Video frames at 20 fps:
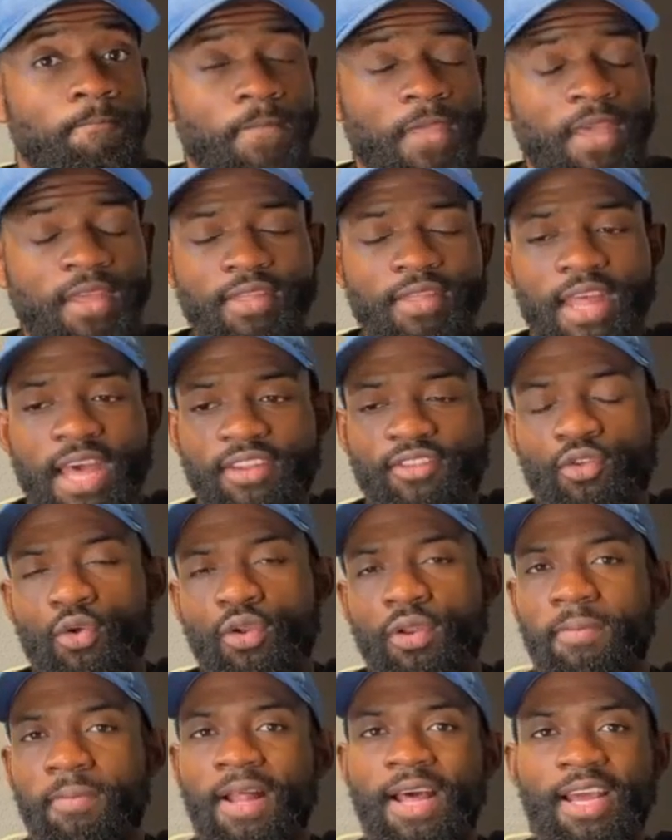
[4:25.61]
And that's going
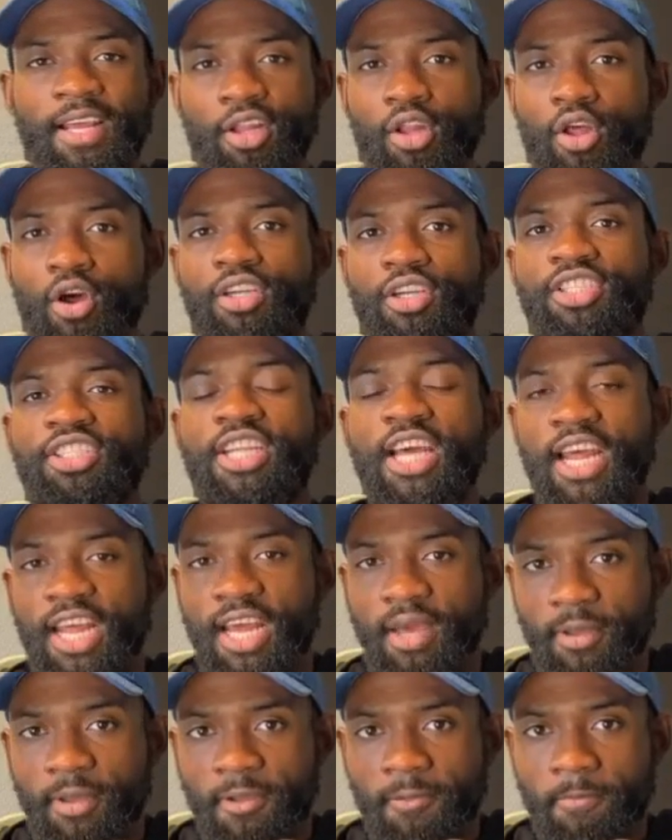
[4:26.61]
to play a large
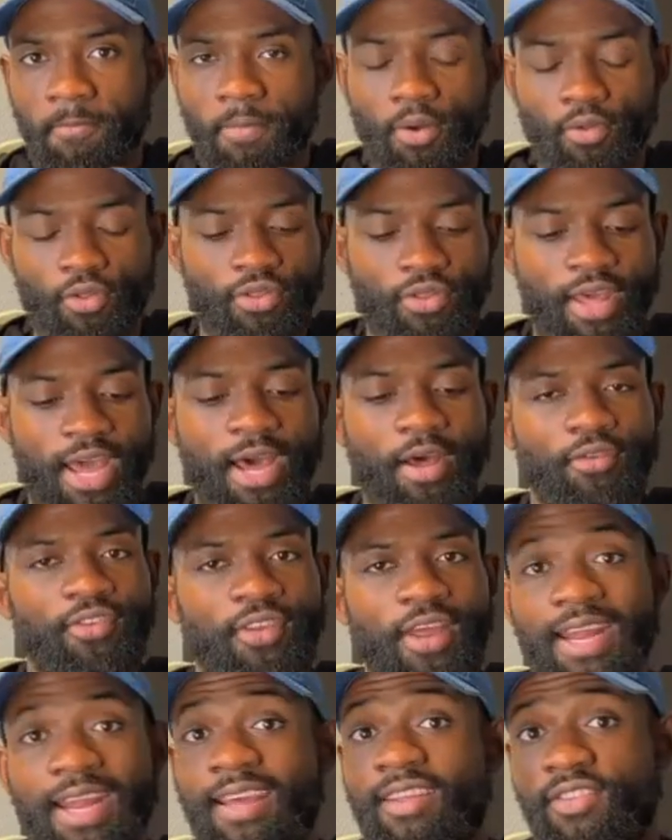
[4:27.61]
dynamic, both on the House
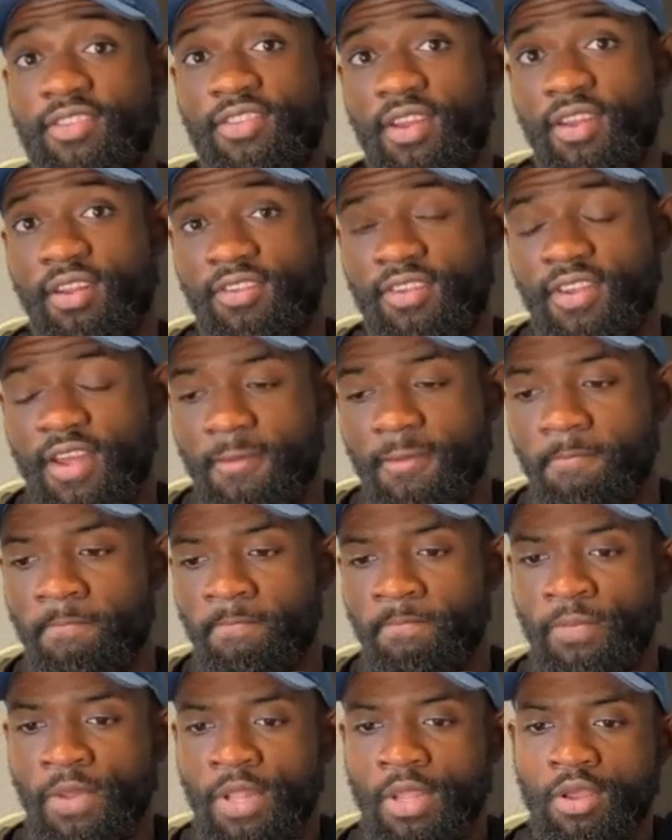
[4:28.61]
side and the Senate side.
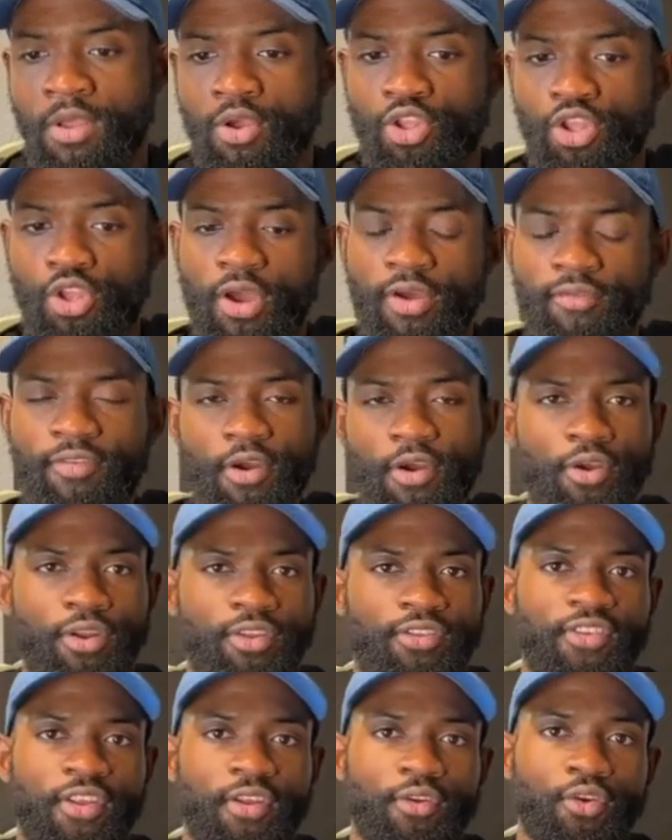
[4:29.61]
You have
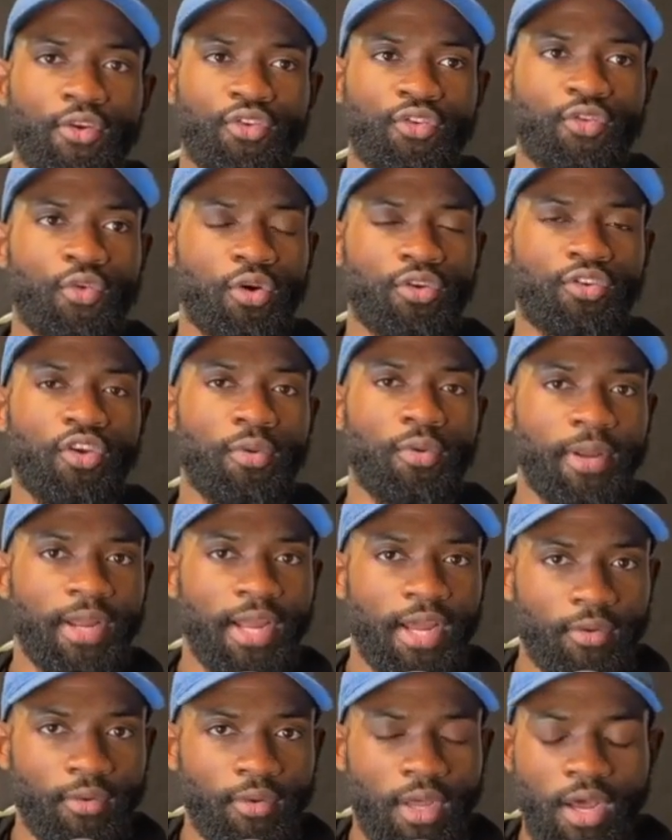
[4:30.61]
various senators who are terming
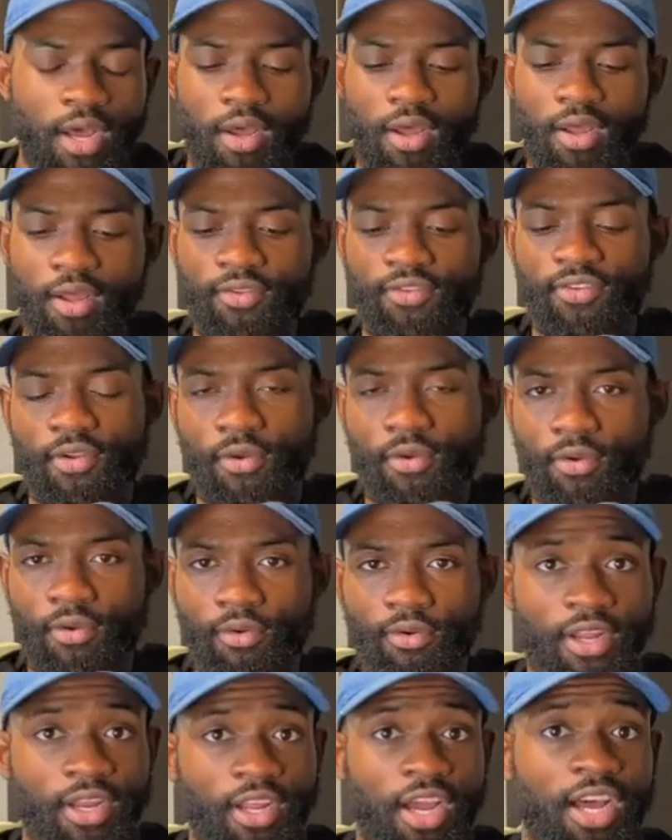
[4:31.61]
out, Senator
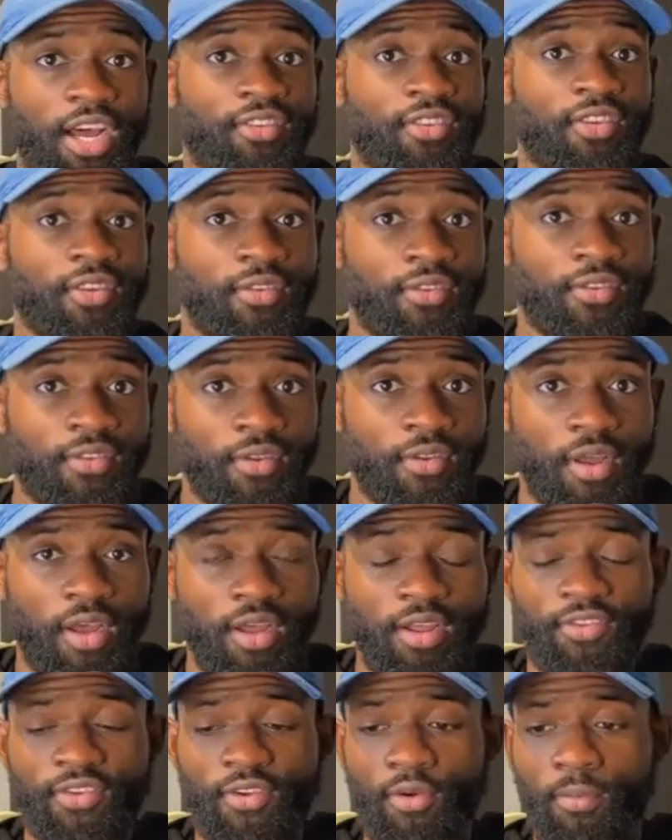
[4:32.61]
Denny Hoskins,
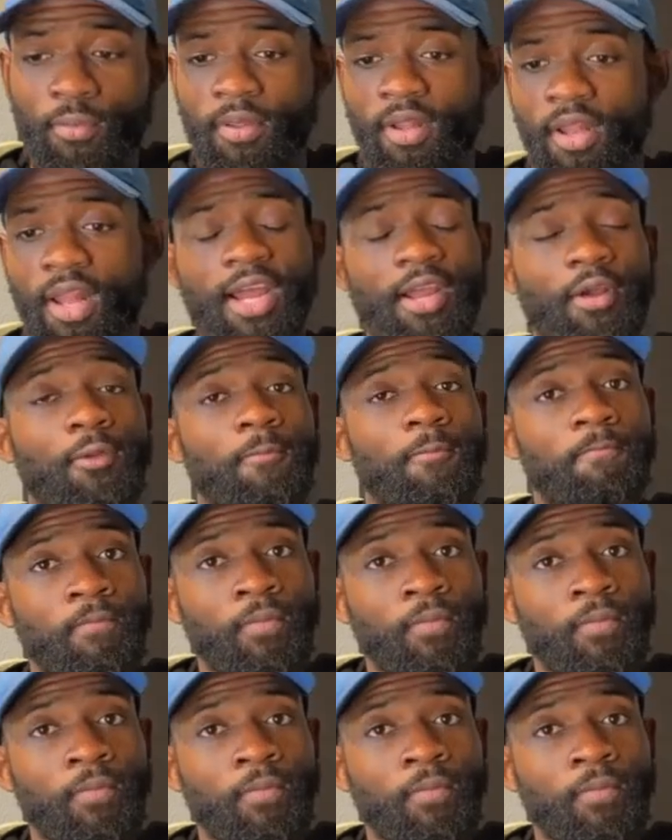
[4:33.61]
Senator Bill Eigel.